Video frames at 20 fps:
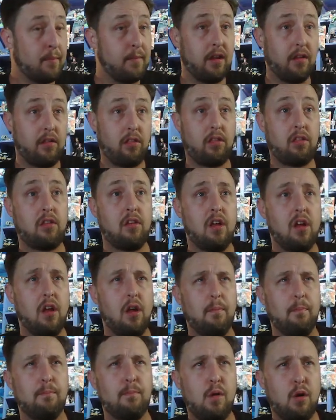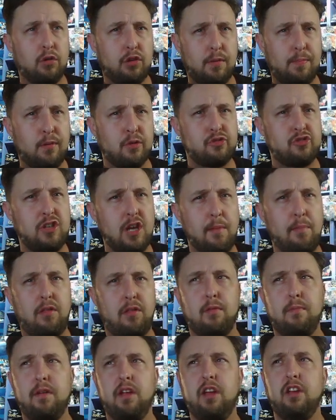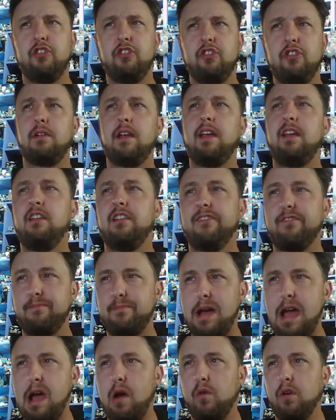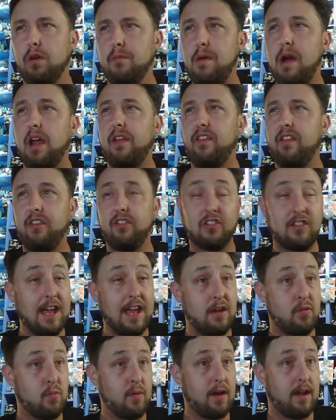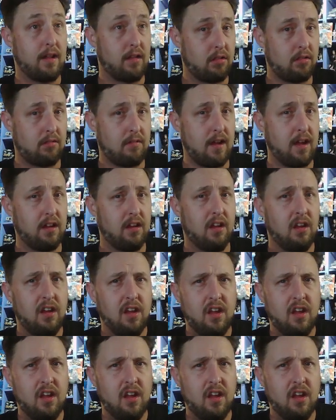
is multiple ships are being drained of power by these gateways, right?